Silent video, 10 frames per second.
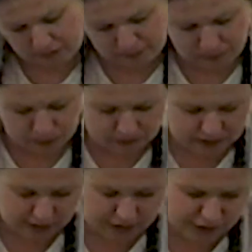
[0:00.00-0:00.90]
bowl is
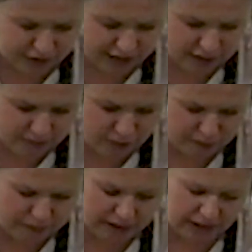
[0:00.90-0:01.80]
actually turning into more of a
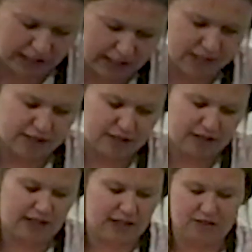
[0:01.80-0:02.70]
plate. And
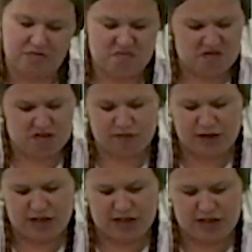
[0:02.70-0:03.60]
again, it's
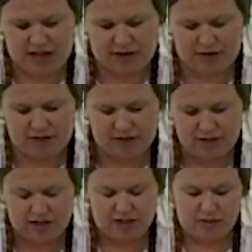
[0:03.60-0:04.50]
fine. I can always
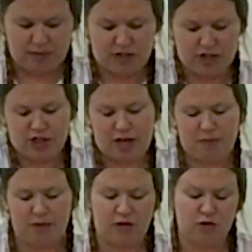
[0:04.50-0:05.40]
reshape
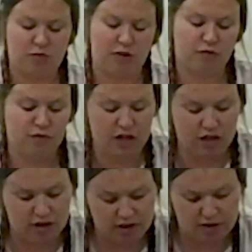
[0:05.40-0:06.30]
it, use my
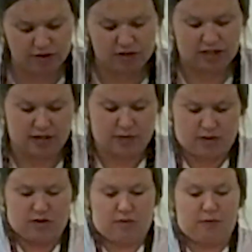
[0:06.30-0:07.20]
fingers. That's what a
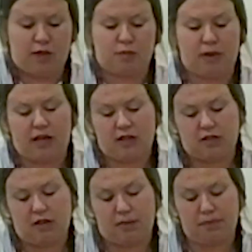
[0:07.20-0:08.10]
pinch pot is
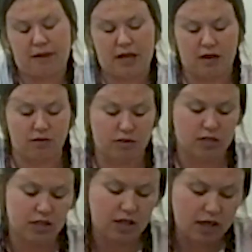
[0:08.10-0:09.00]
all about.
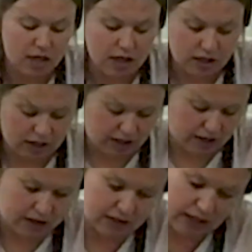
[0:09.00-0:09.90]
I
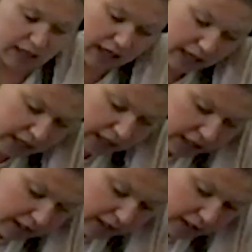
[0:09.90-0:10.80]
got this eye in
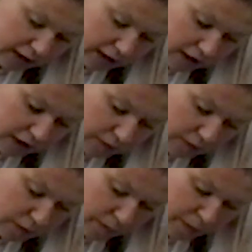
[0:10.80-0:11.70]

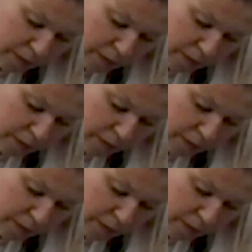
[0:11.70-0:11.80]
here. Ooh,